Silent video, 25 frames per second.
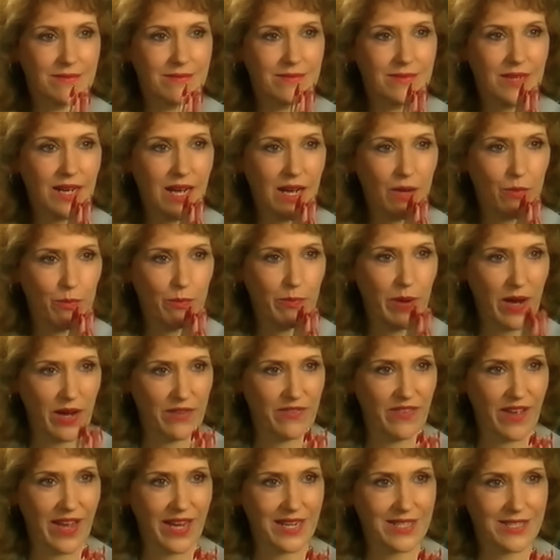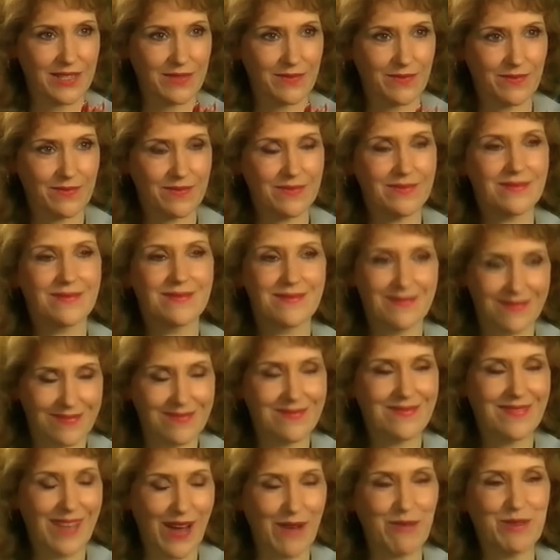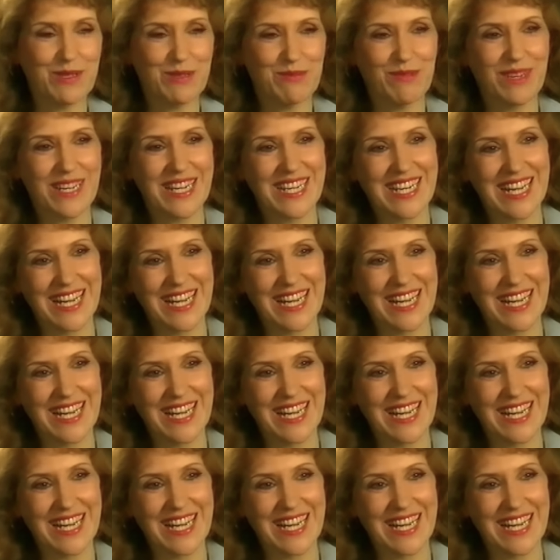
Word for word: But Ian McKellen did Corrie, didn't he?